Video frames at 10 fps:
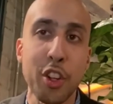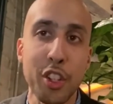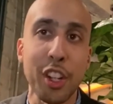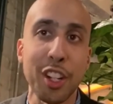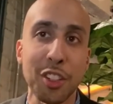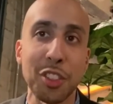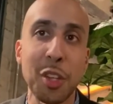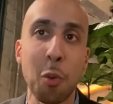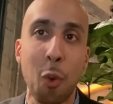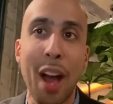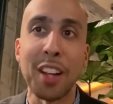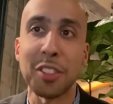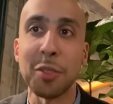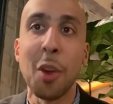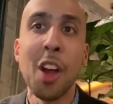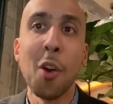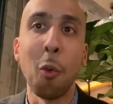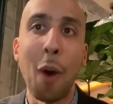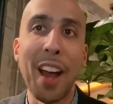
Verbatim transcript: I'm sure you're going to see why